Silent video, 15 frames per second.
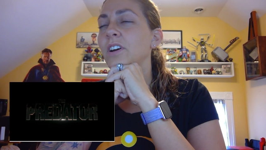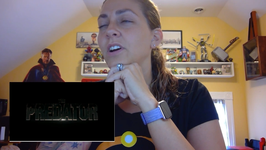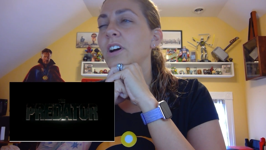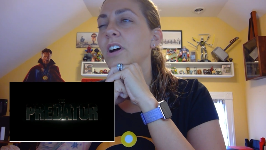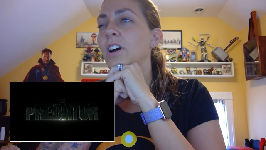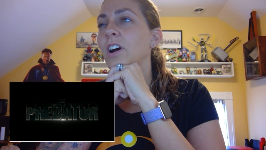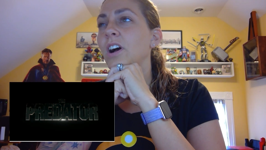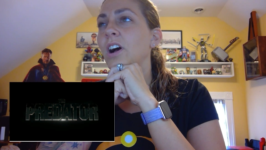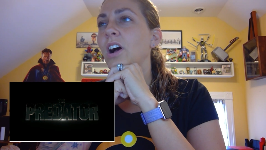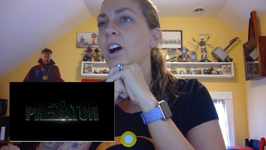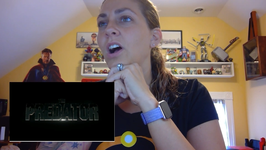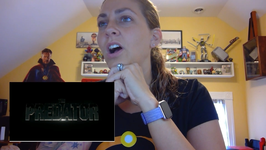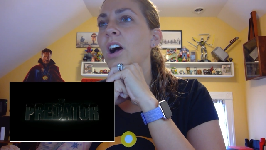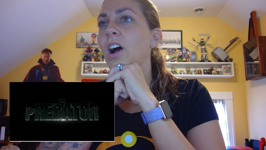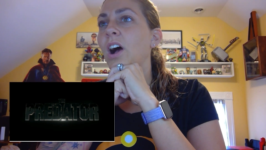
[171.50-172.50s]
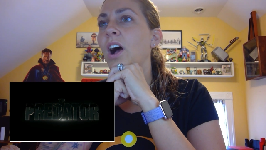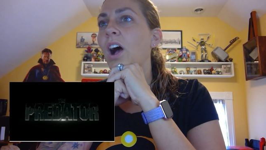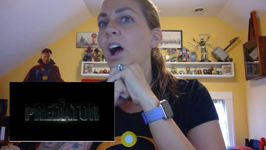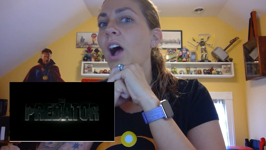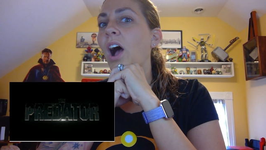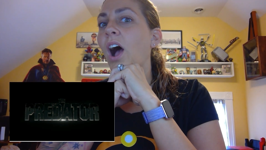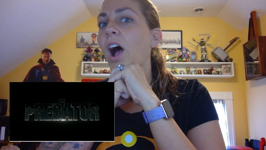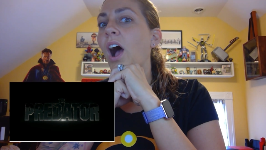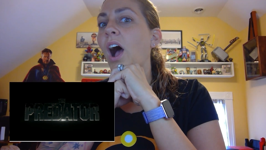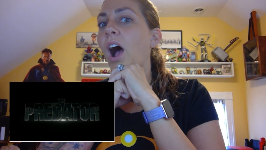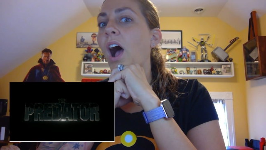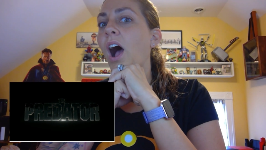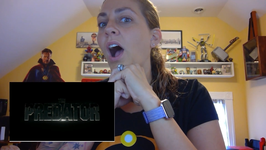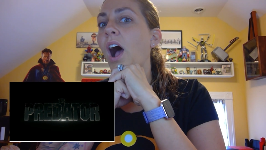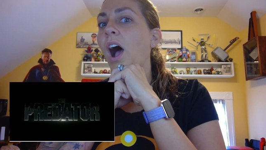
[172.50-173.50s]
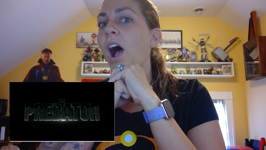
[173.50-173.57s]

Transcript: (silence)